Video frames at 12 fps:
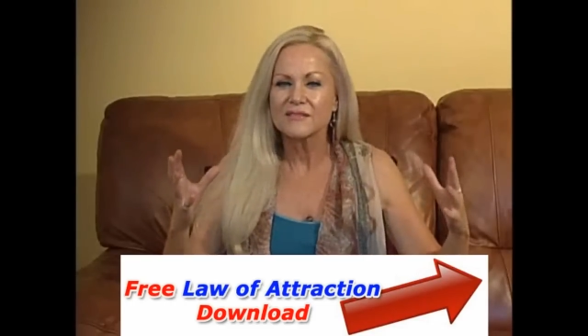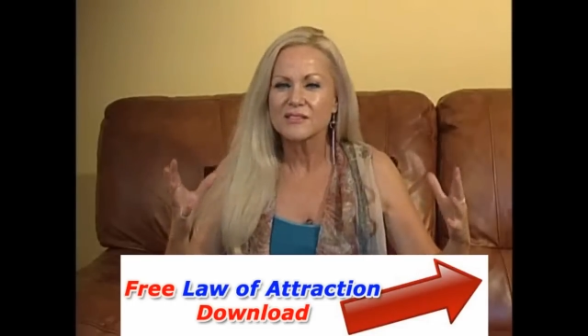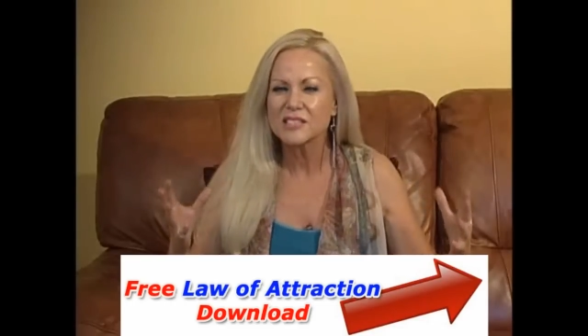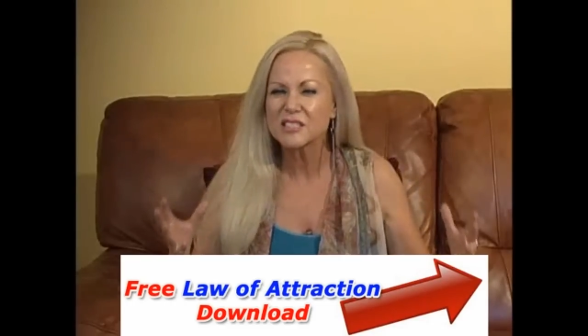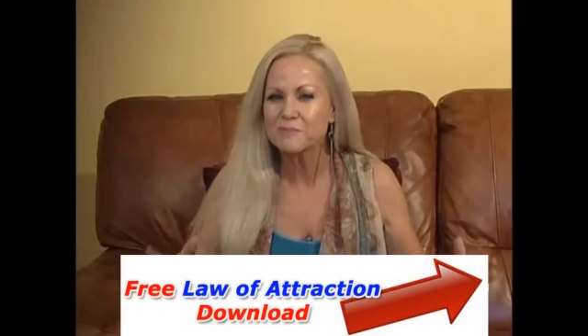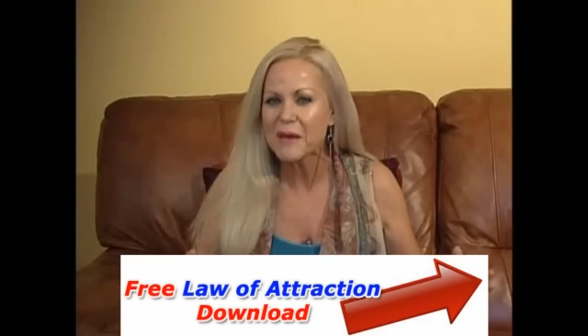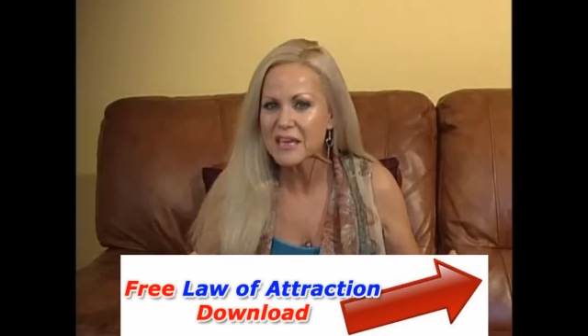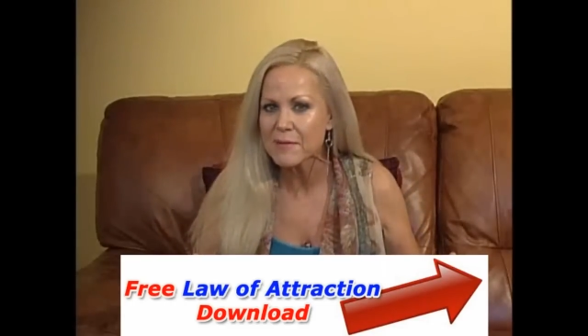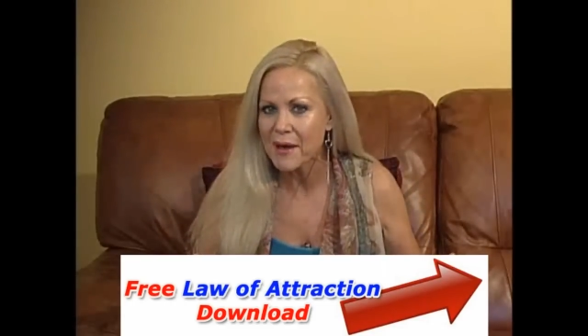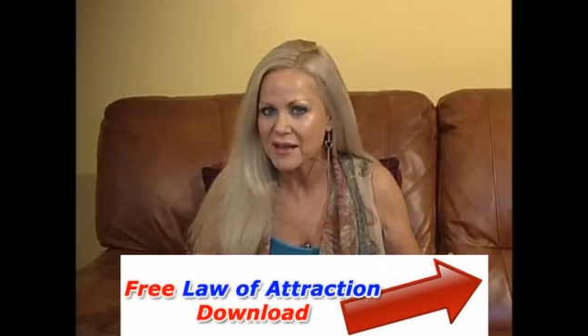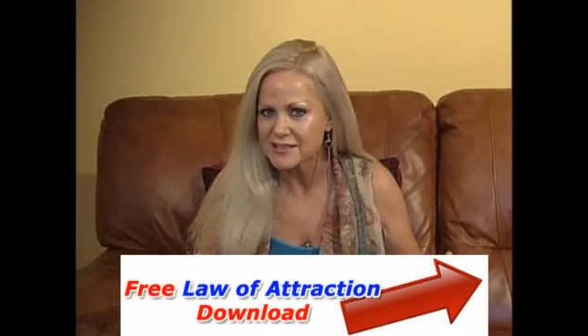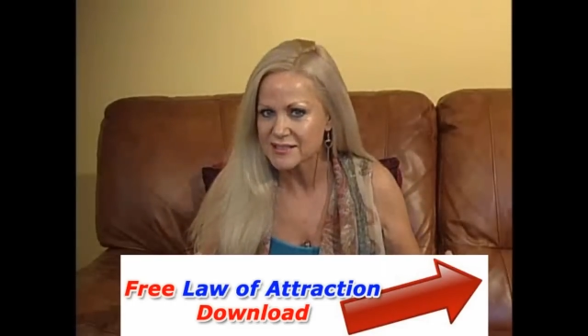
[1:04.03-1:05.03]
speak
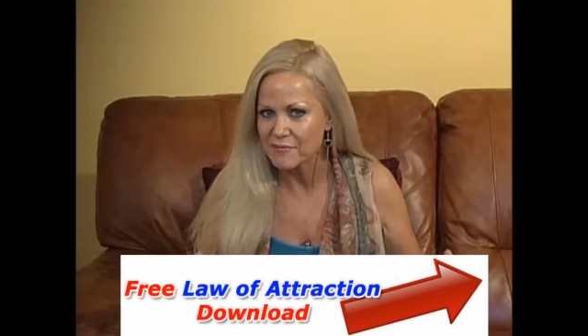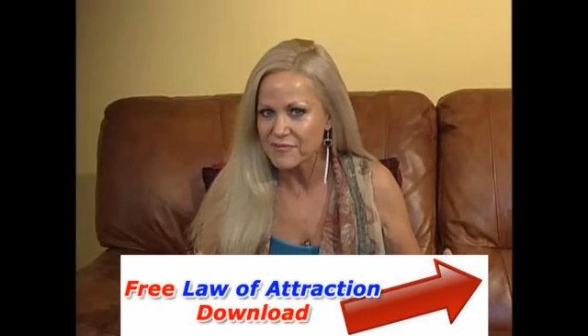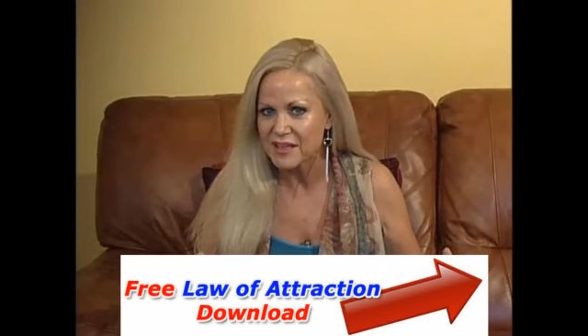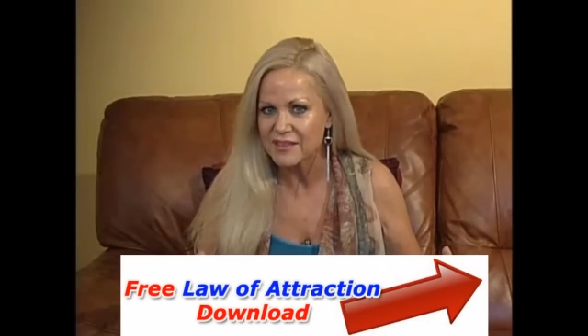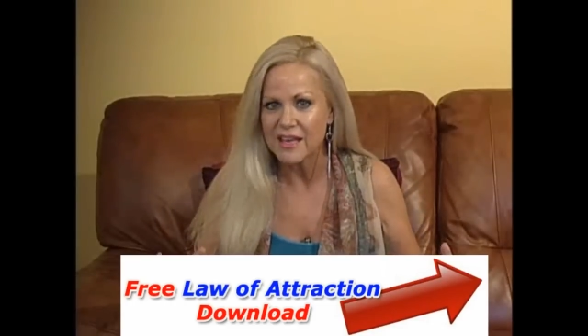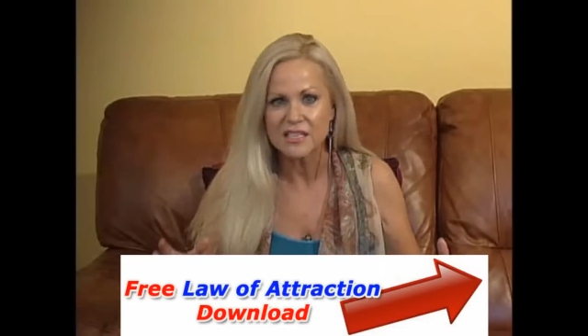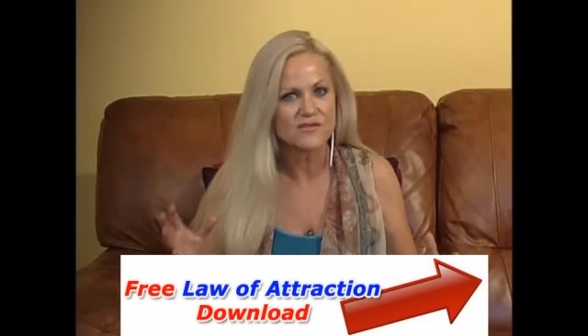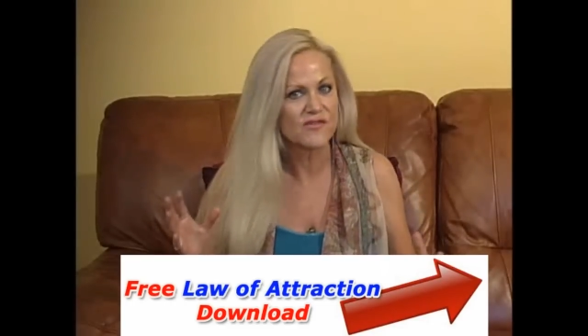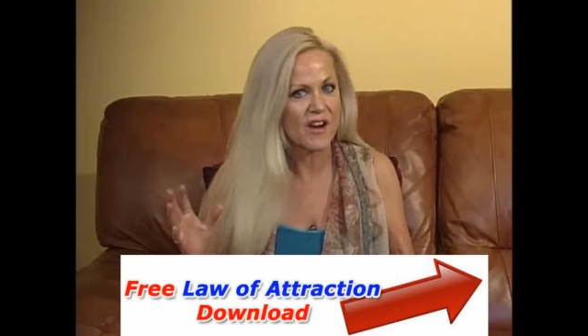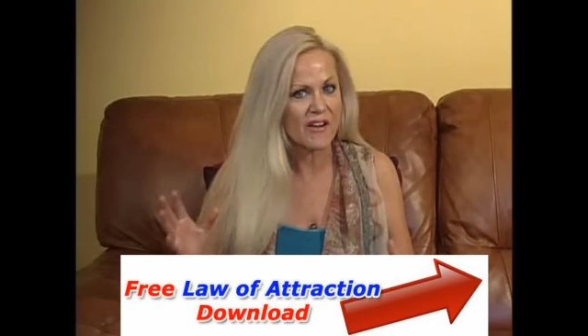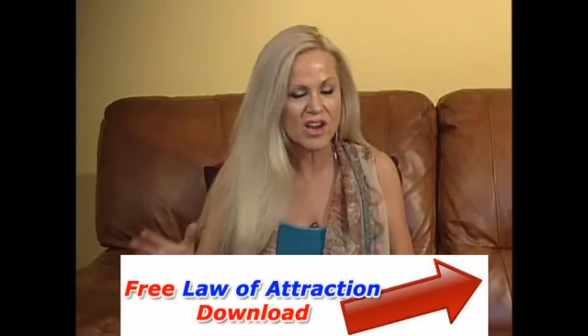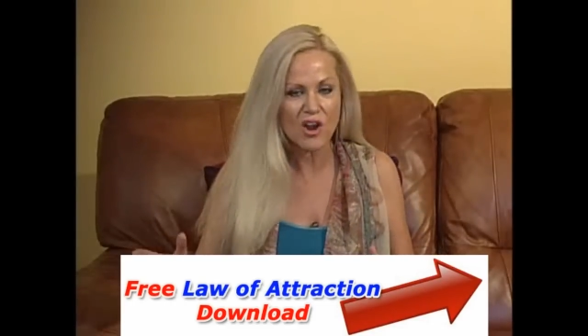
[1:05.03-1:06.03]
about something that is
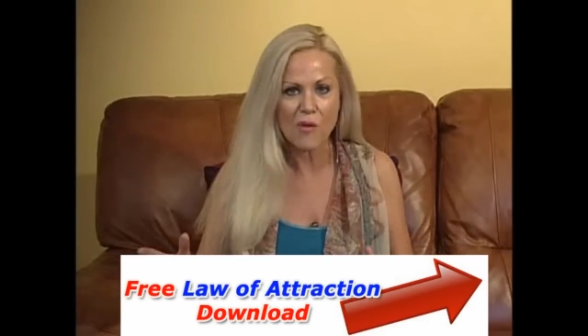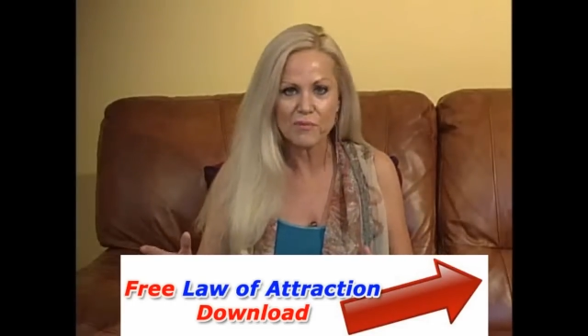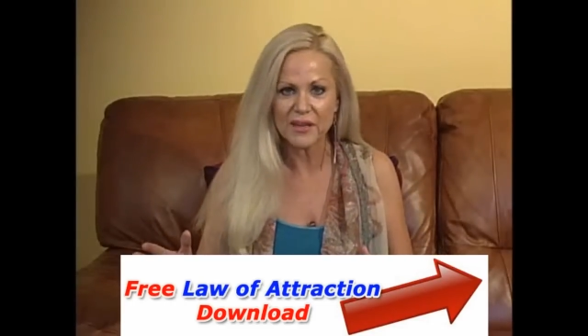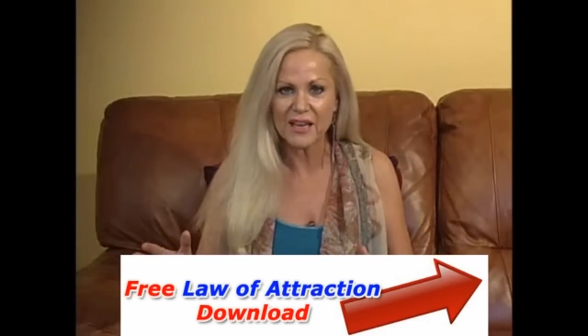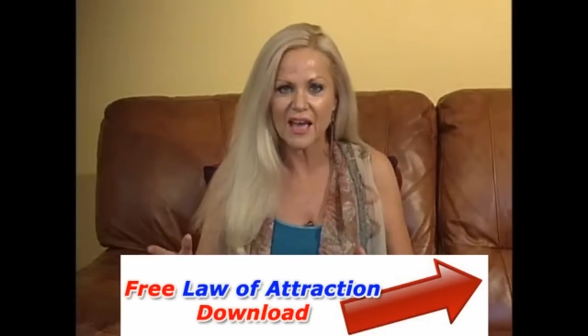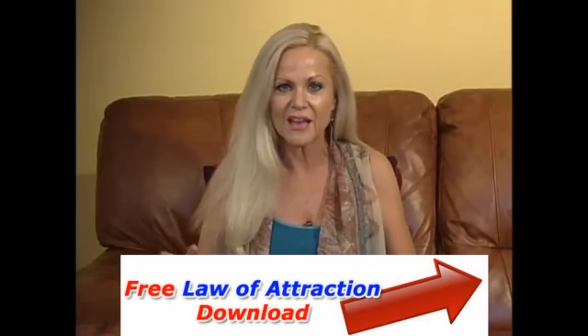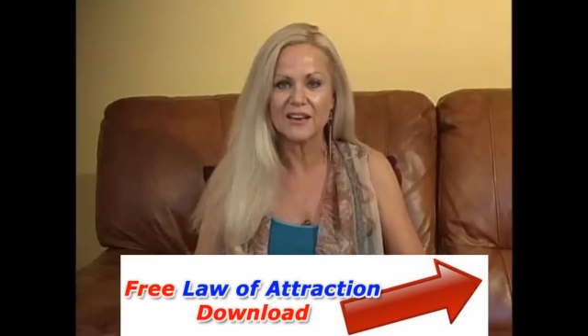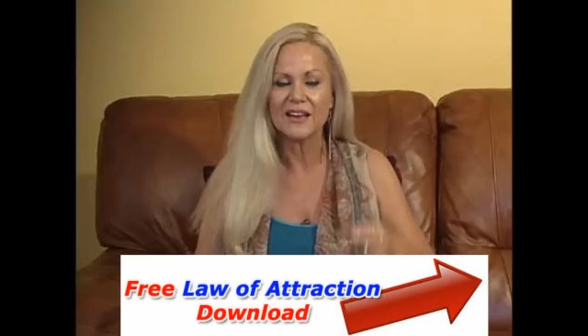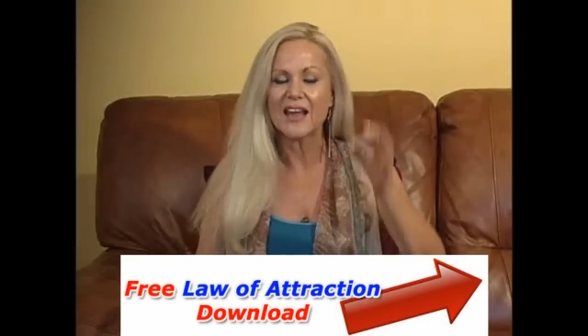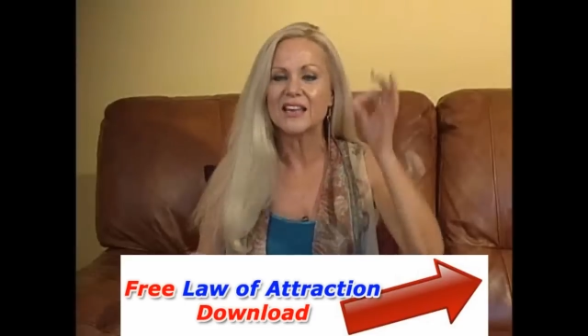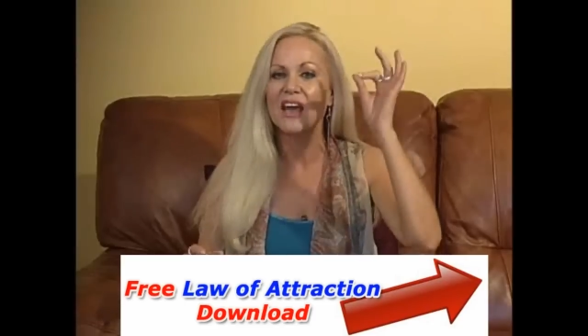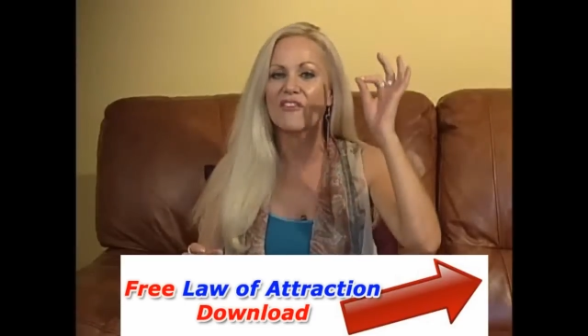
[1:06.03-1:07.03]
very complicated
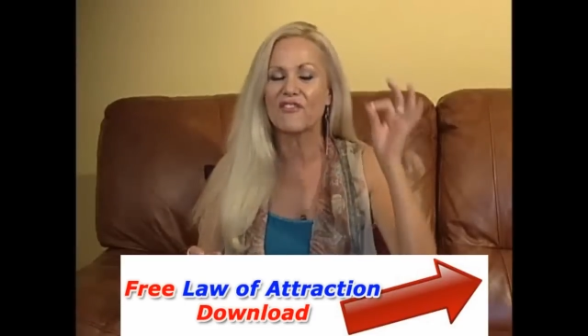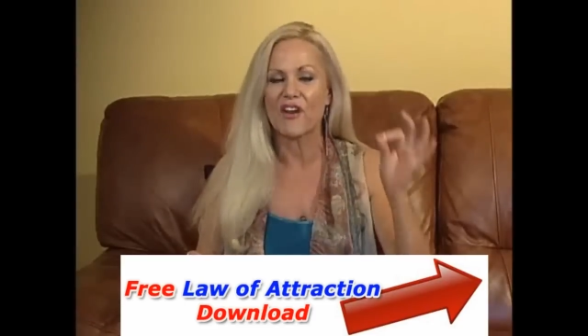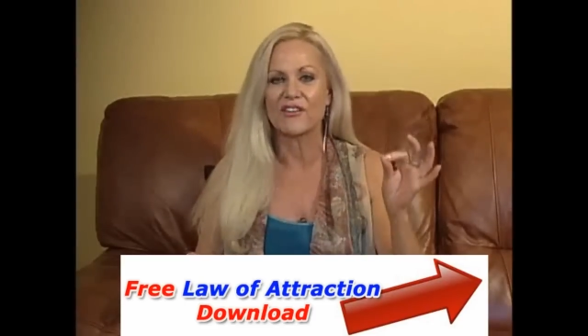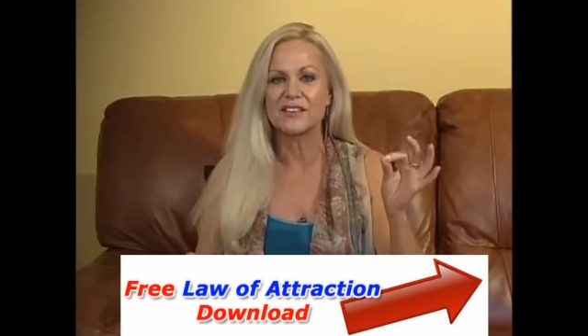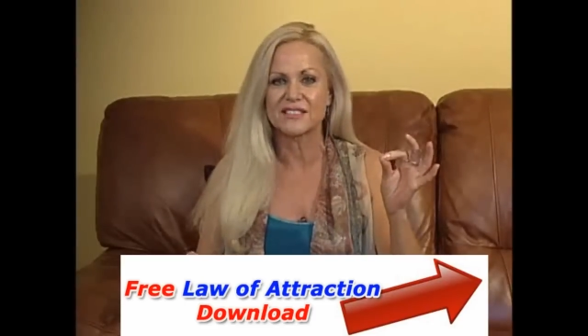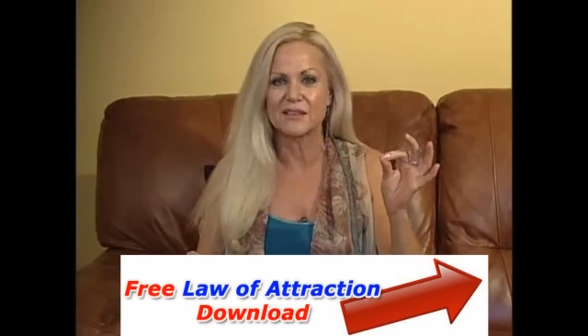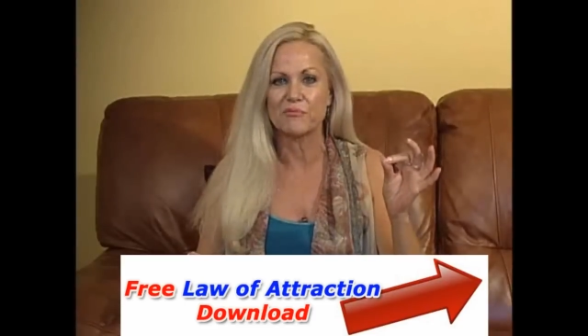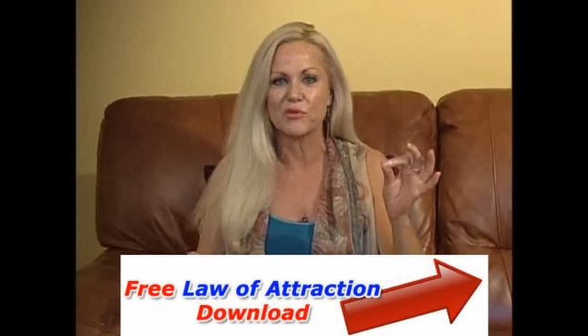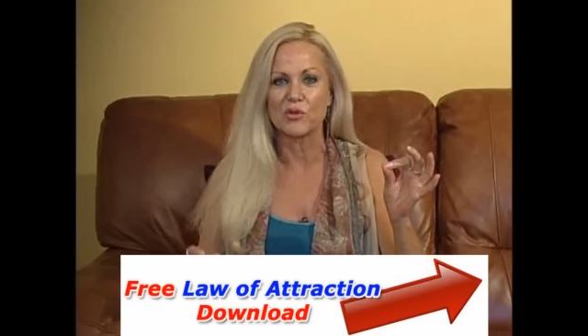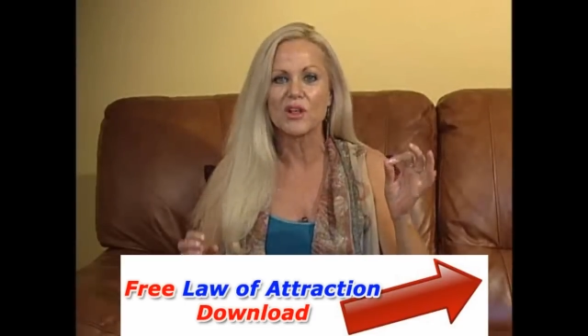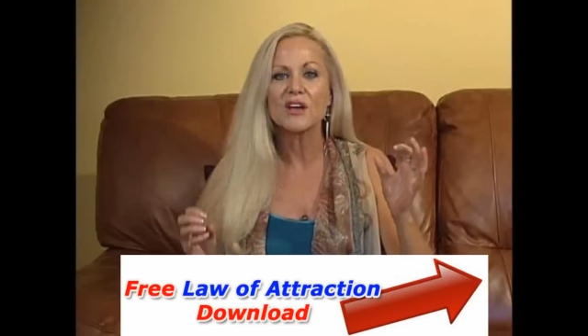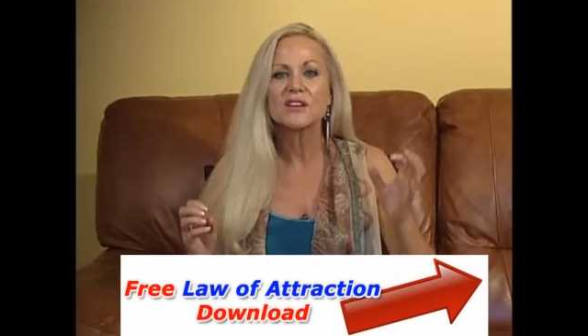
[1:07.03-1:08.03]
and yet very
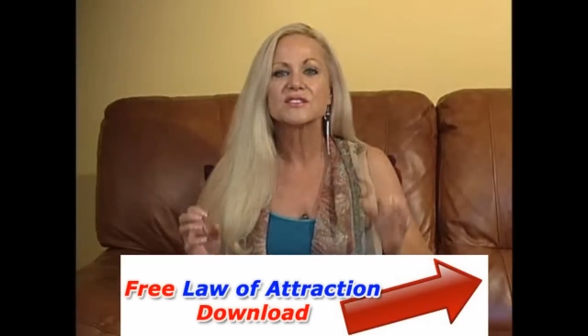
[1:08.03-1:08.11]
simple.